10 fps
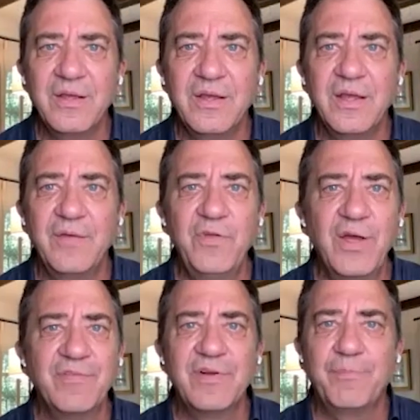If you
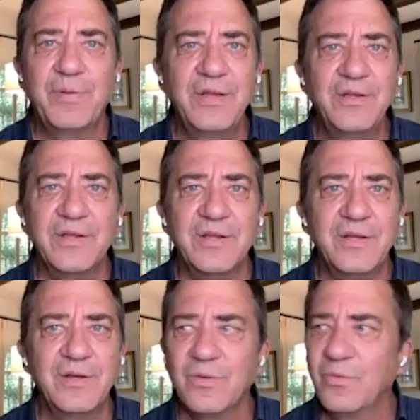have an
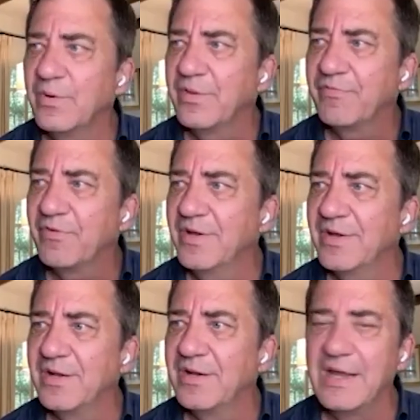opinion with a
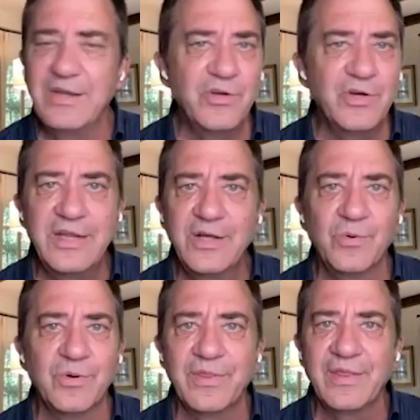friend and you're
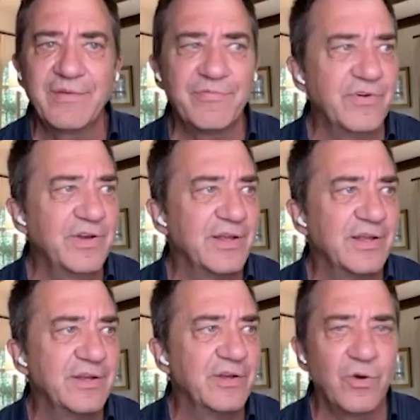equal to that
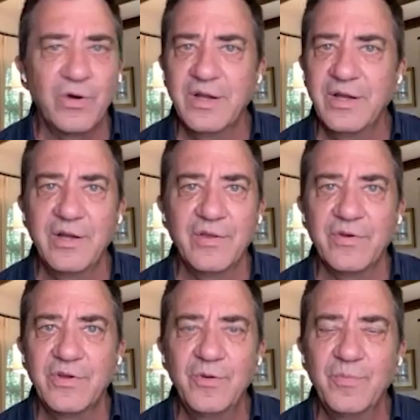friend or any other
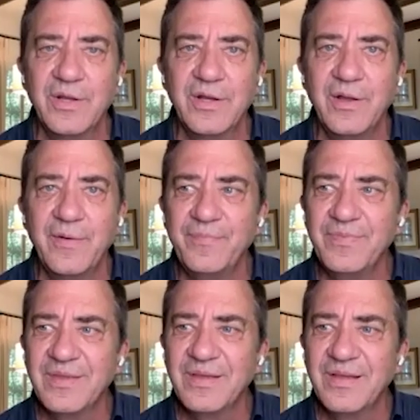human,
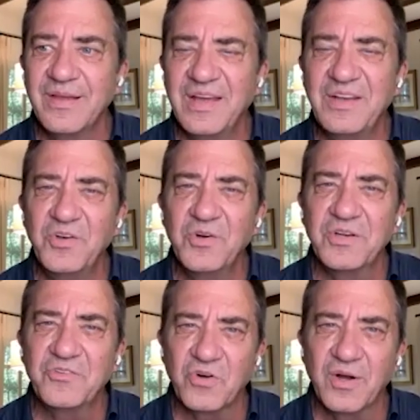and you're
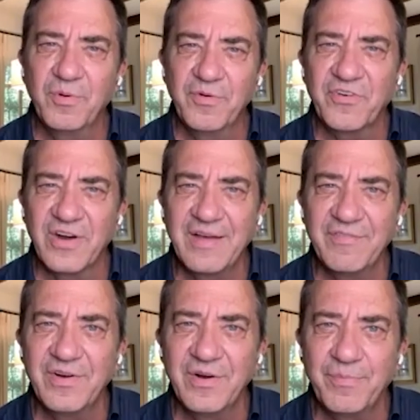in trouble for
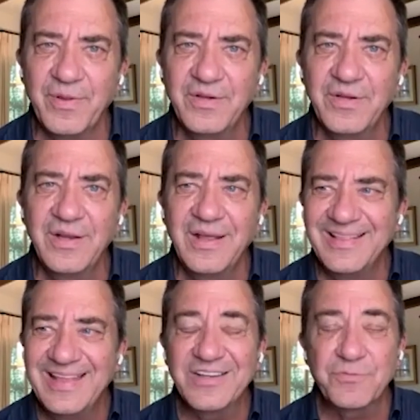having an opinion,
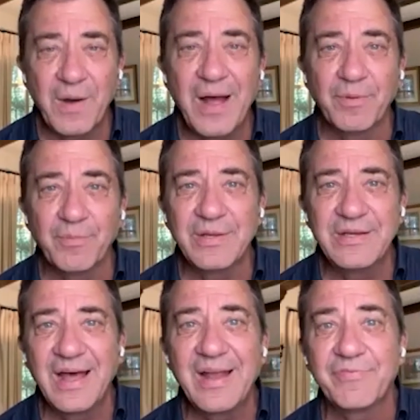that's probably
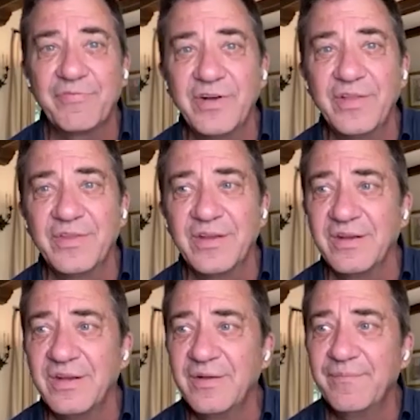not a friend that,
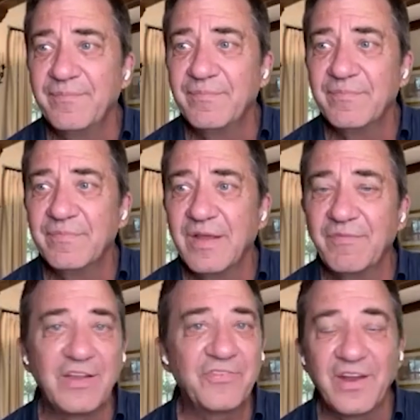if
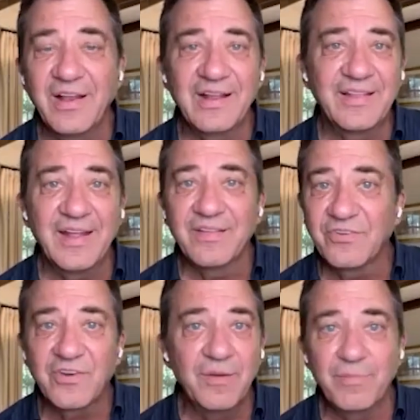they say like that,
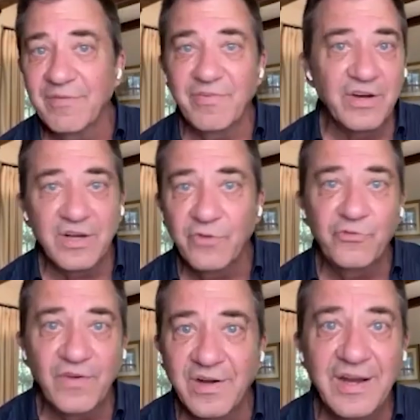that's going to be a very close
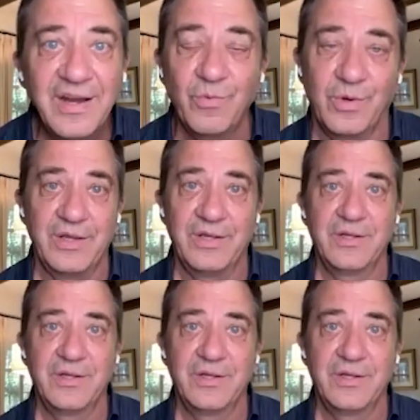friend anyway.